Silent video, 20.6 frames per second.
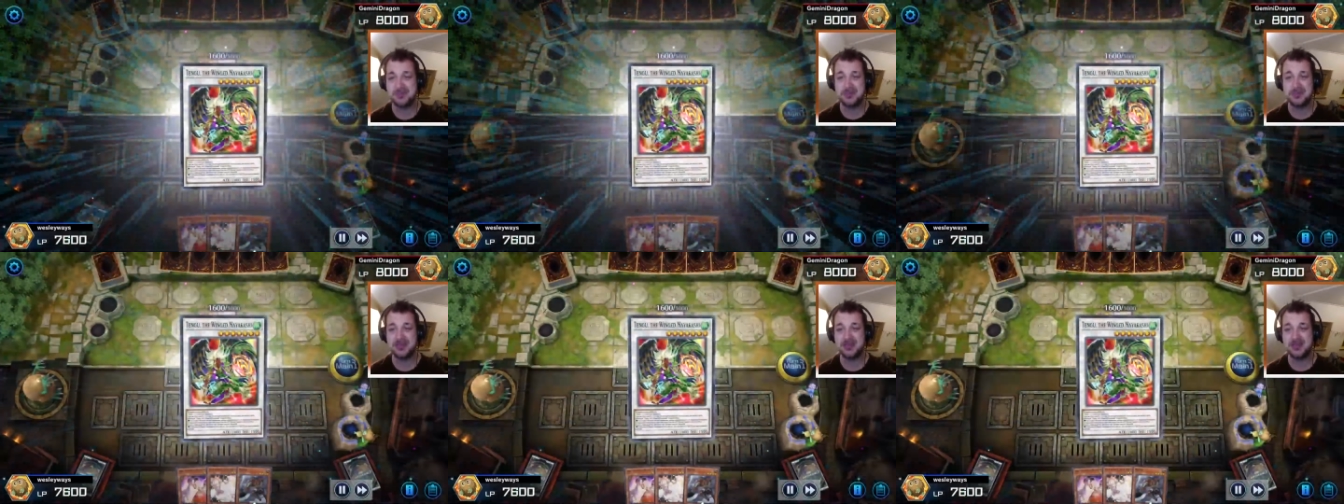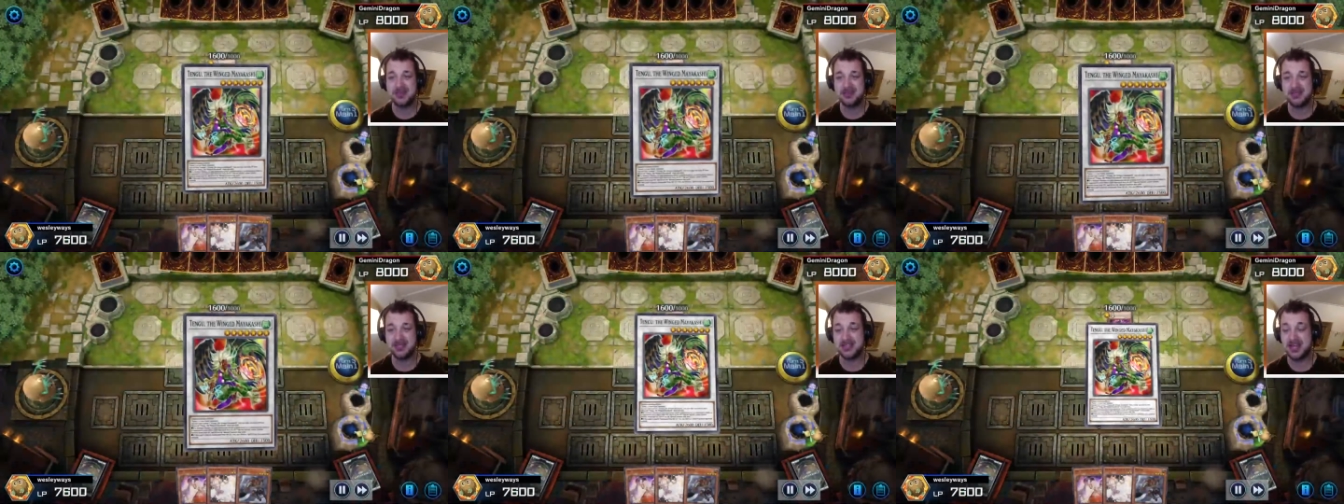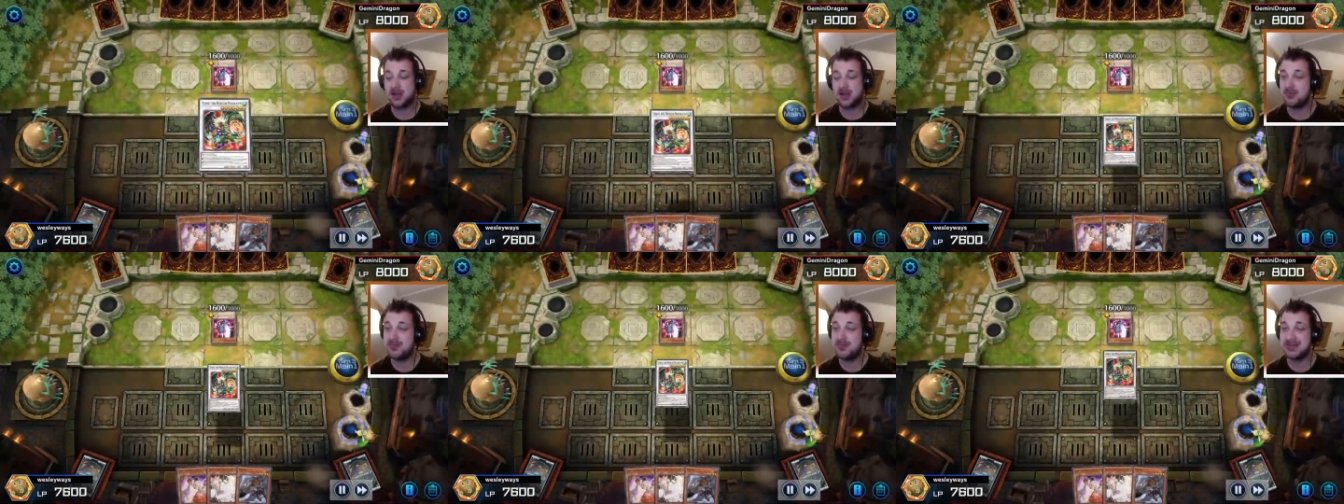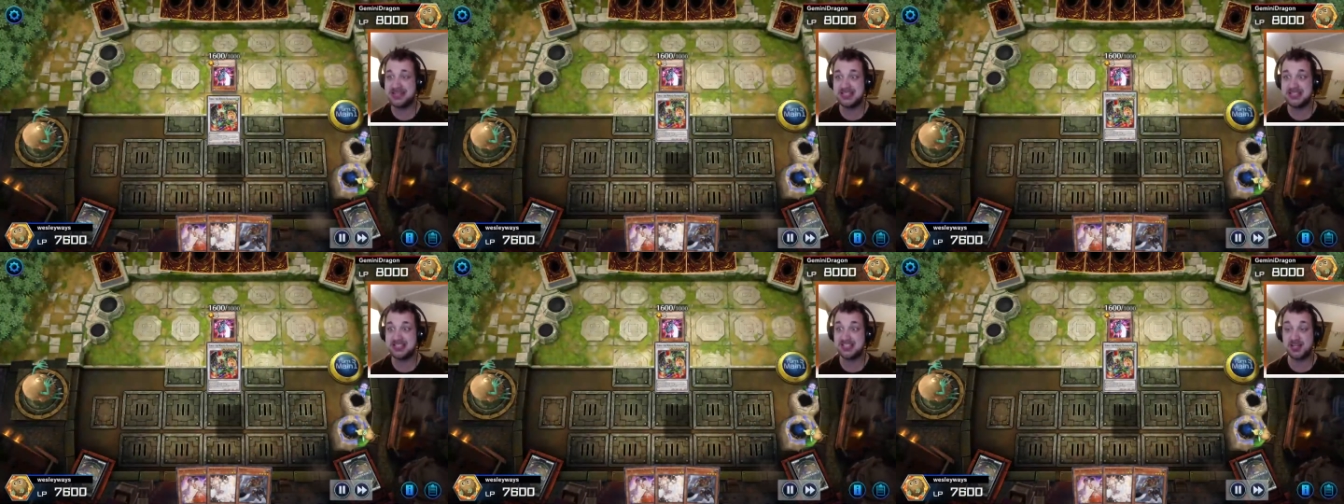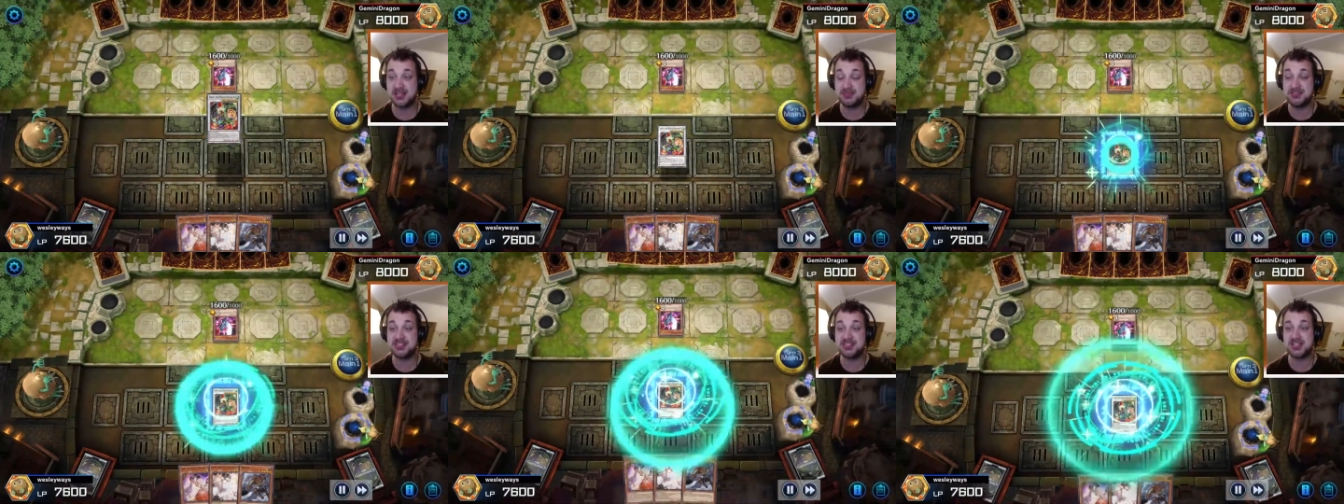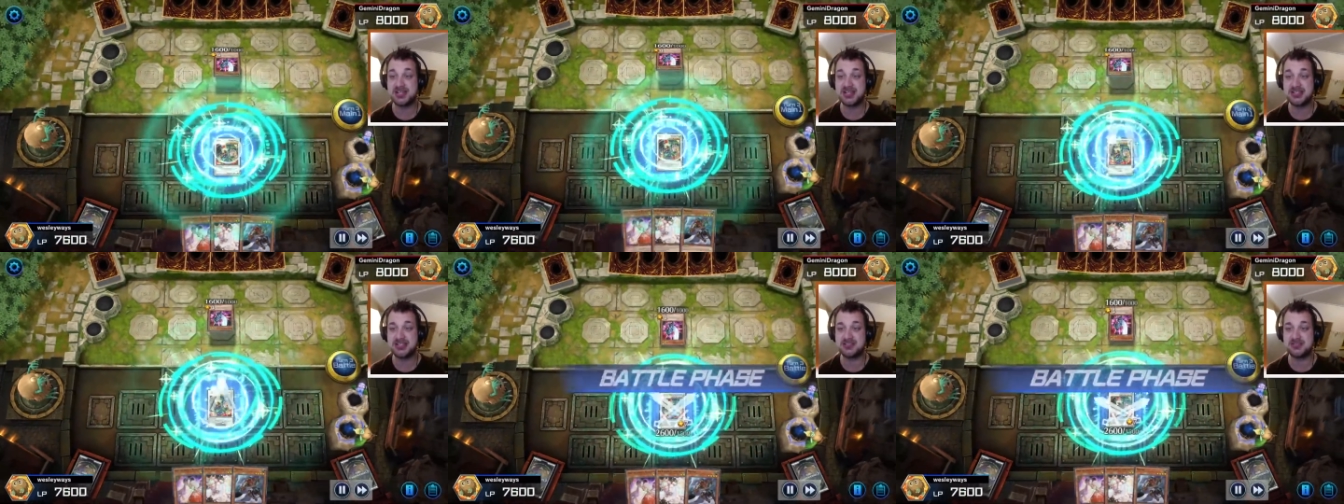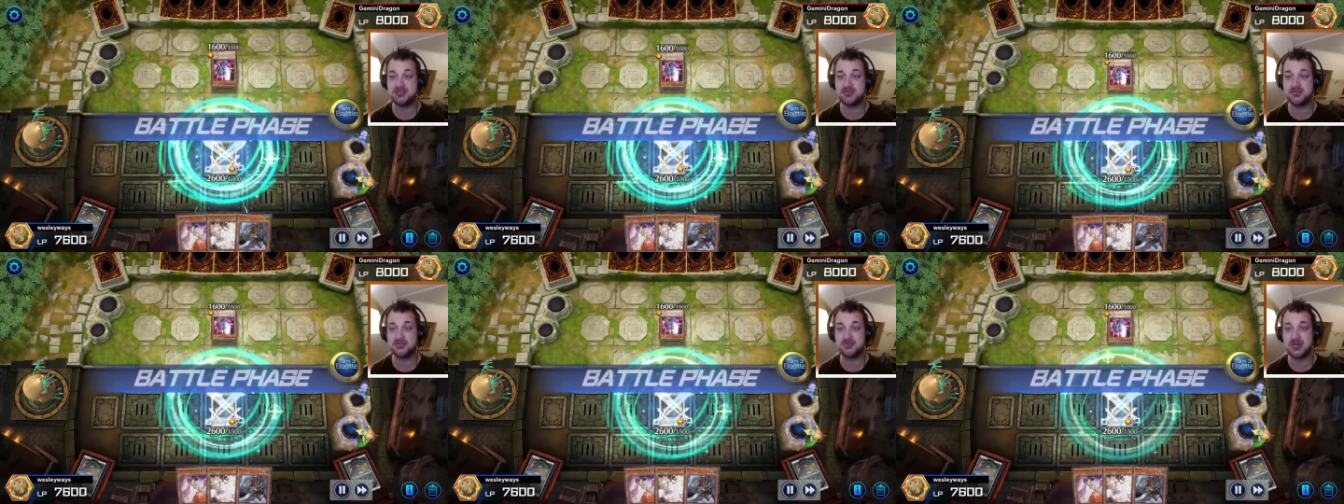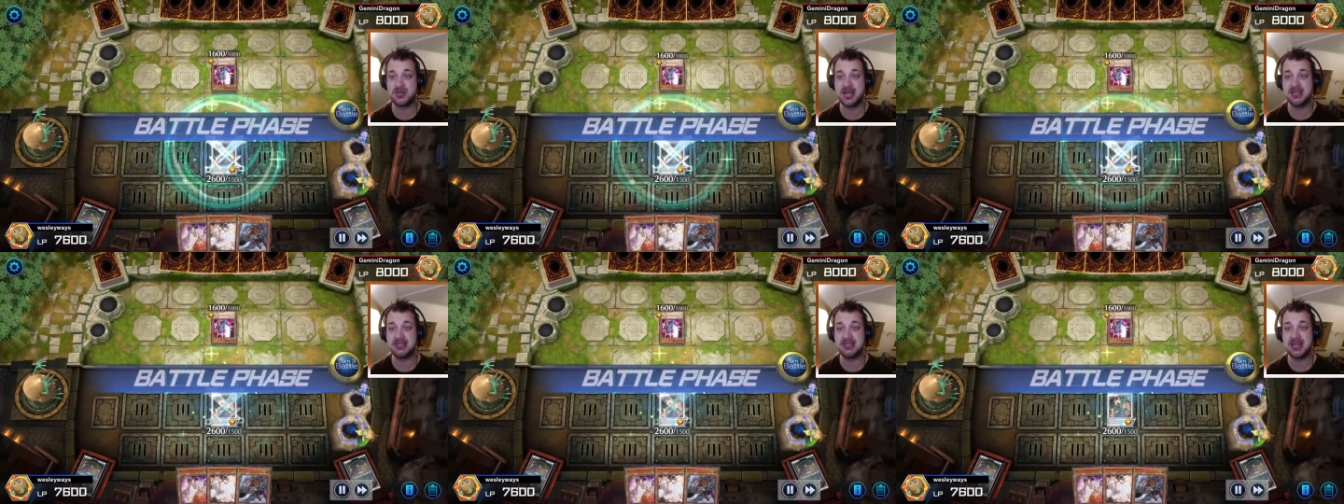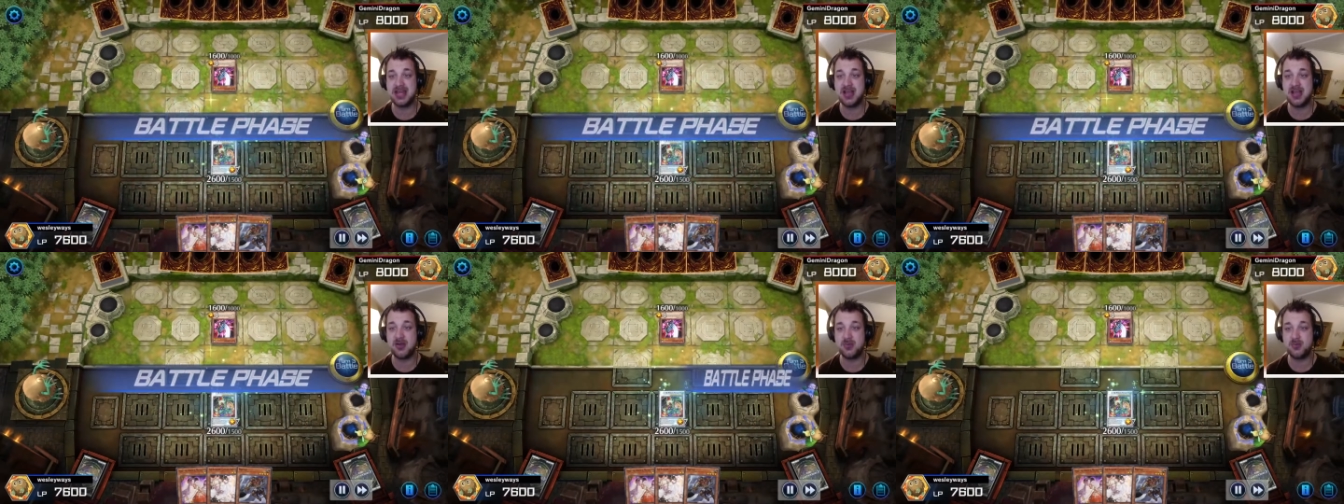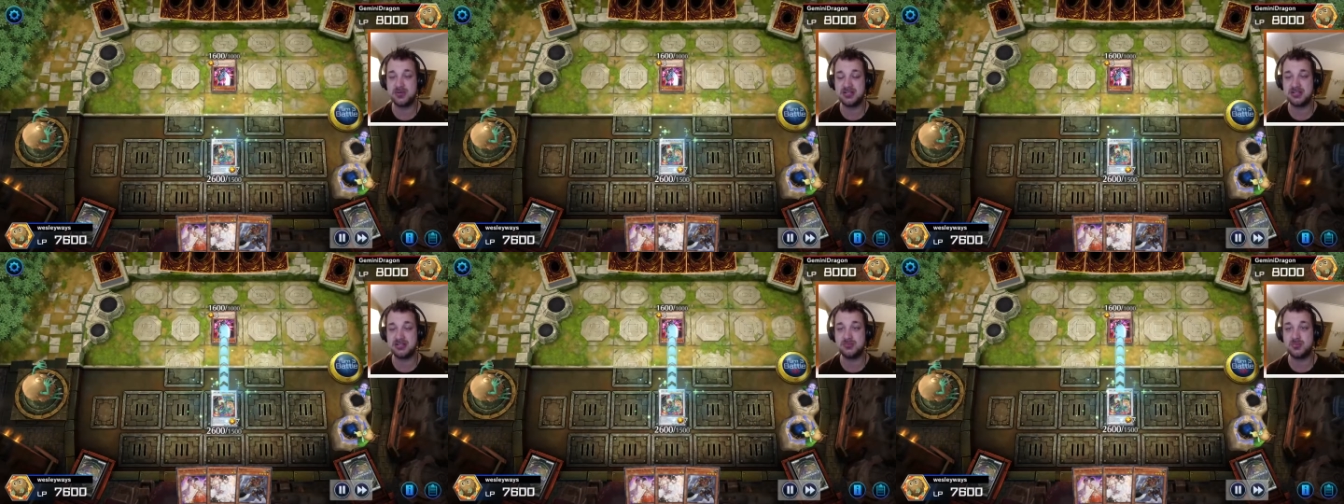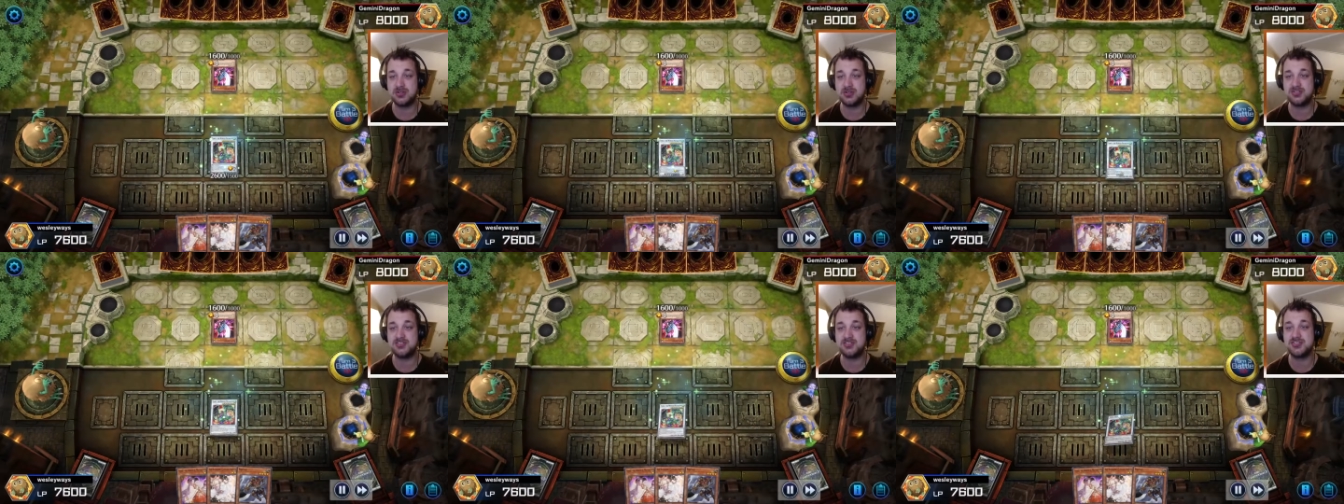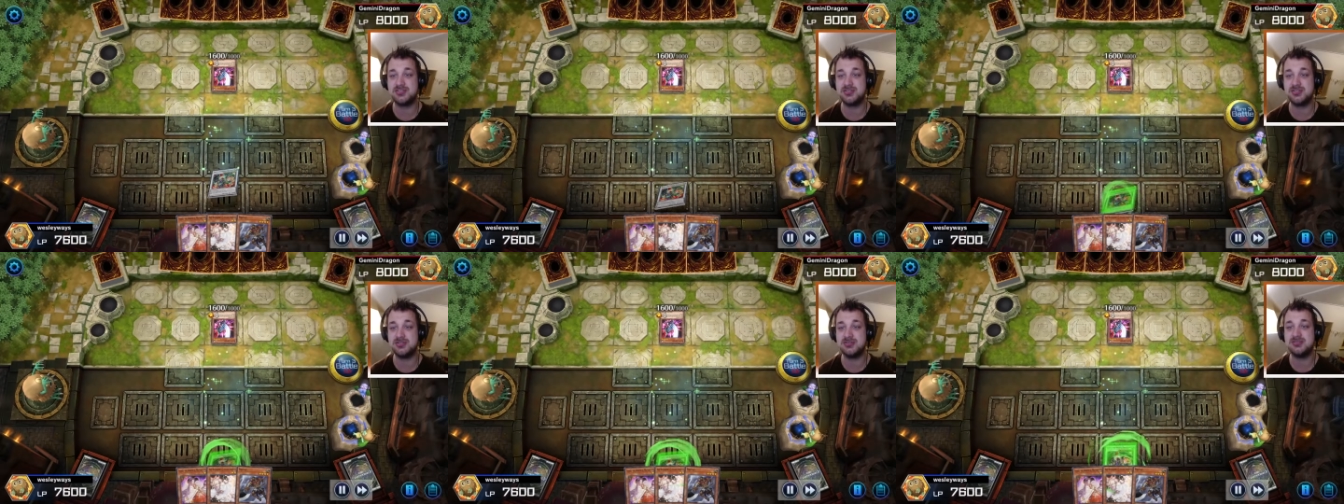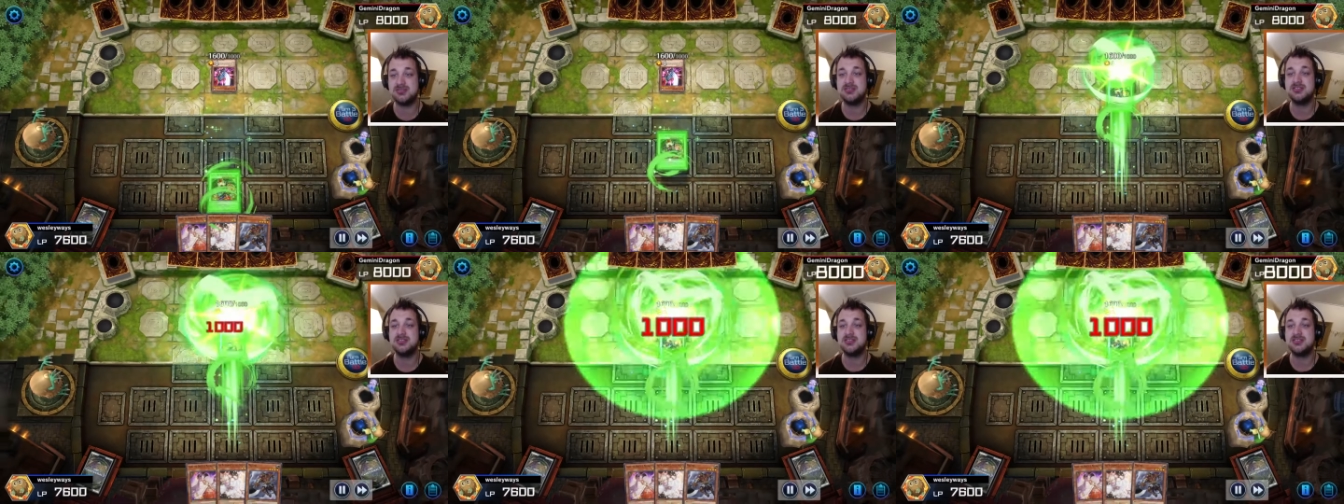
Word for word: Like, how many summons I can do right now within one turn